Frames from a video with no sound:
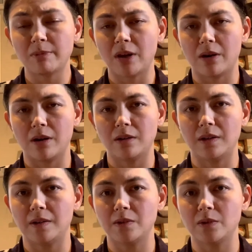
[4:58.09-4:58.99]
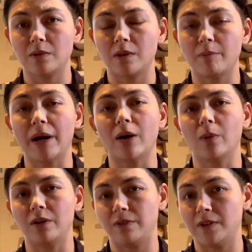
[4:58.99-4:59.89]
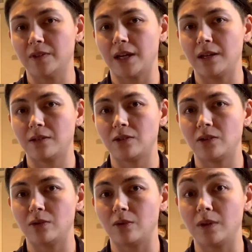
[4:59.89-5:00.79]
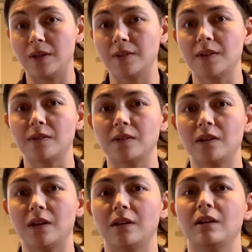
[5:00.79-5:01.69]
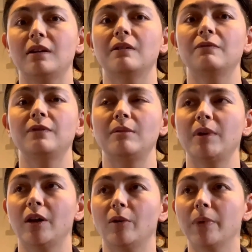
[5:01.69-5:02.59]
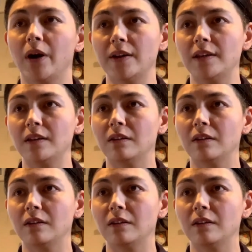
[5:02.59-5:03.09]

art is about what it feels like to exist in a female body.